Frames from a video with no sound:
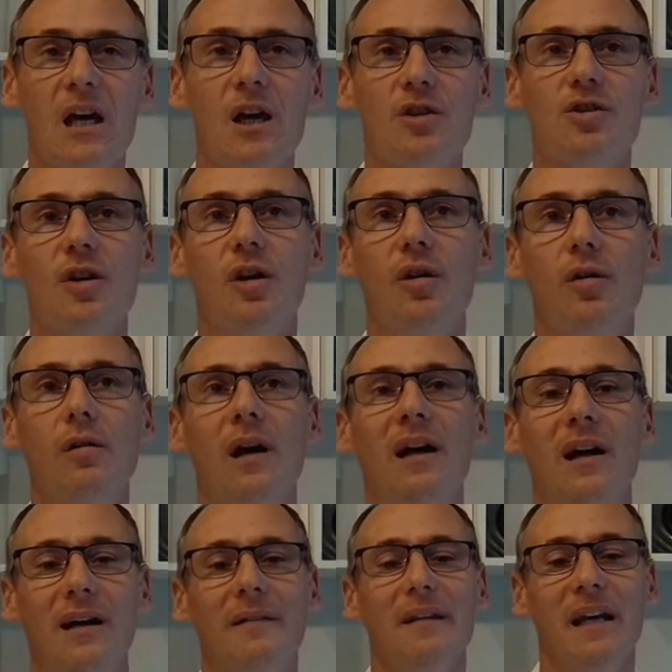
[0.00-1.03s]
So
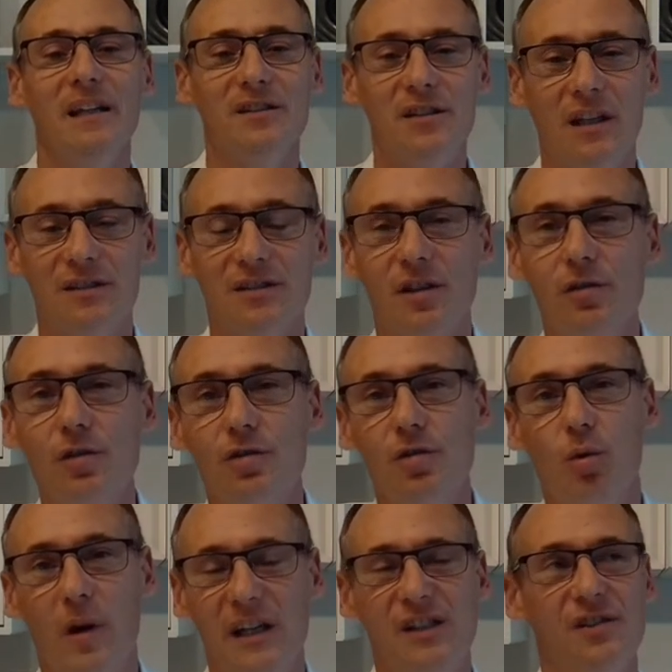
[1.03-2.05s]
it's a good
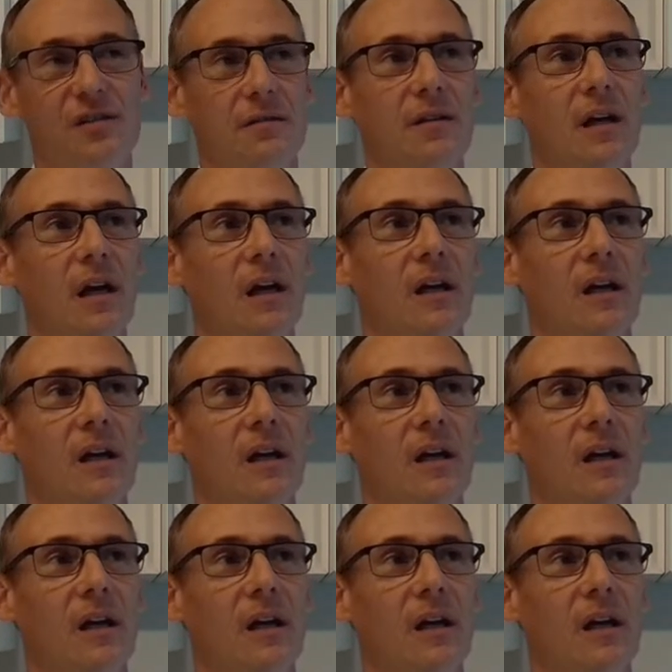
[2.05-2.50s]
question.